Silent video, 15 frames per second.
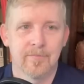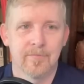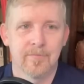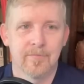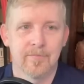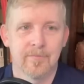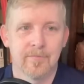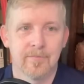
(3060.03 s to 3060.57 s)

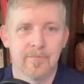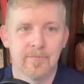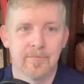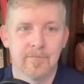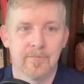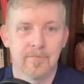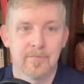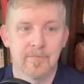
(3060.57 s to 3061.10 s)

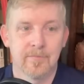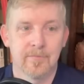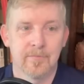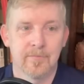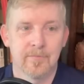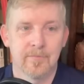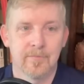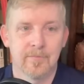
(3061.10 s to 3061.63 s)

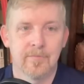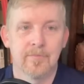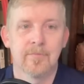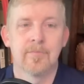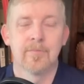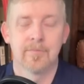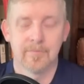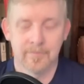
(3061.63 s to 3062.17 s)

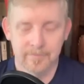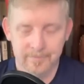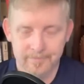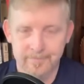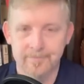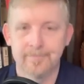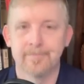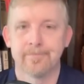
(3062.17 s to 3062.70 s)

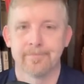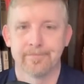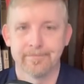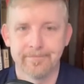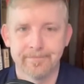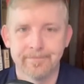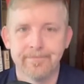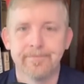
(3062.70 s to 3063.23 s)

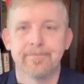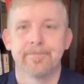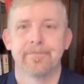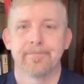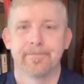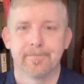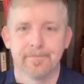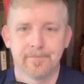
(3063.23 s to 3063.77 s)

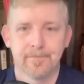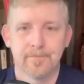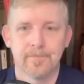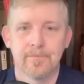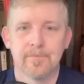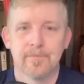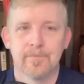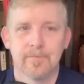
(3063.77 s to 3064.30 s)
[no speech]